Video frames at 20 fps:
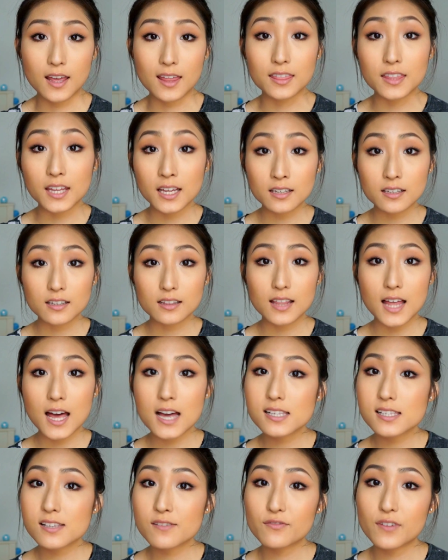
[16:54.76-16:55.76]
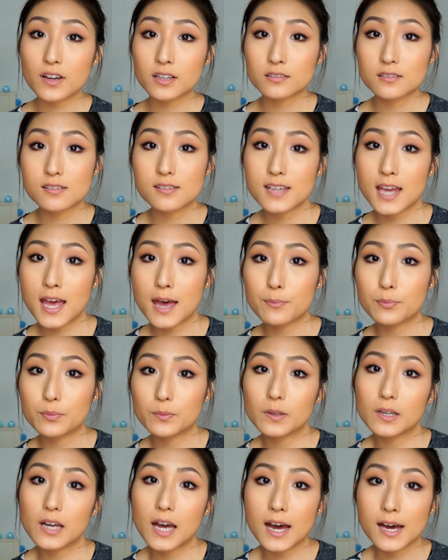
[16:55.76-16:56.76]
And then the last and final step,
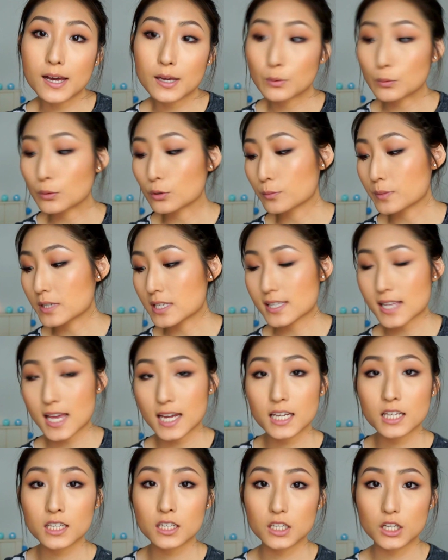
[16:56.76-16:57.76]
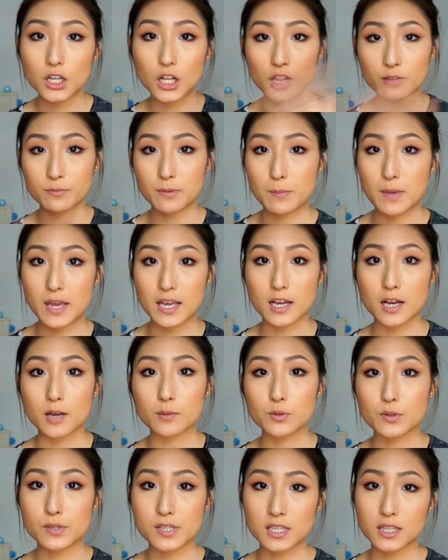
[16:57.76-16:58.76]
I will be setting all of my
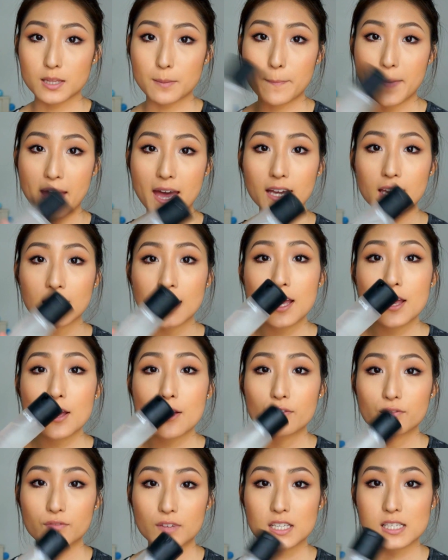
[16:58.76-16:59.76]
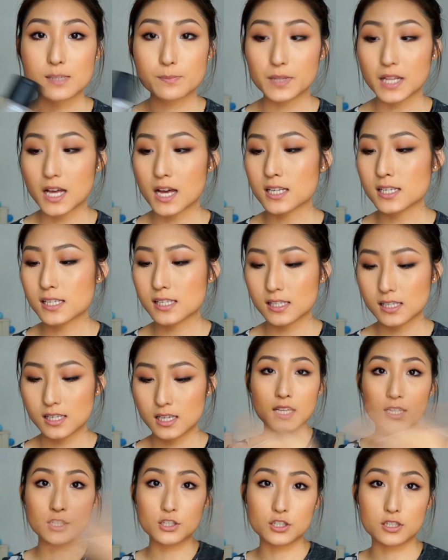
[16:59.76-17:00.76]
makeup using the MAC Fix Plus
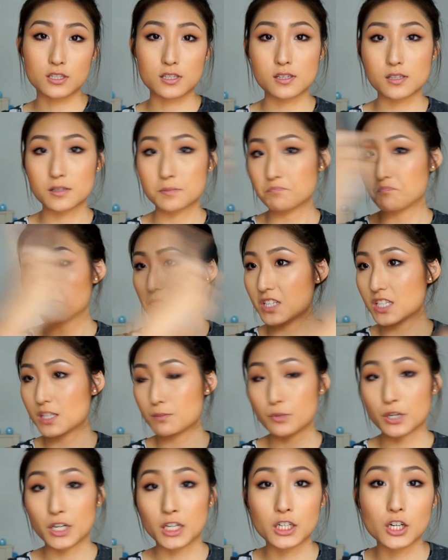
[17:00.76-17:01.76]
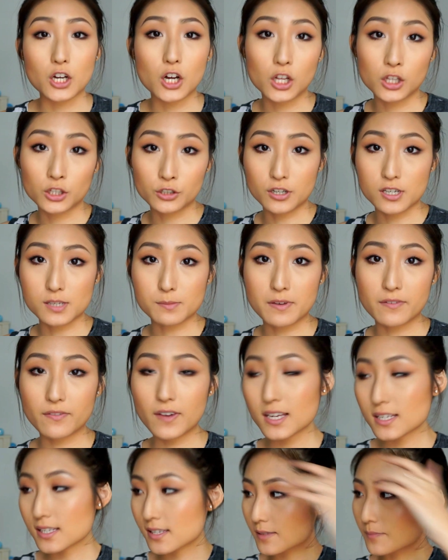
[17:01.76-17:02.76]
and just spray it all across my
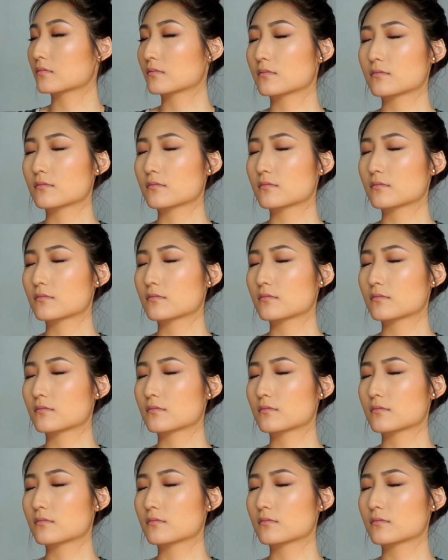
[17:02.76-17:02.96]
face.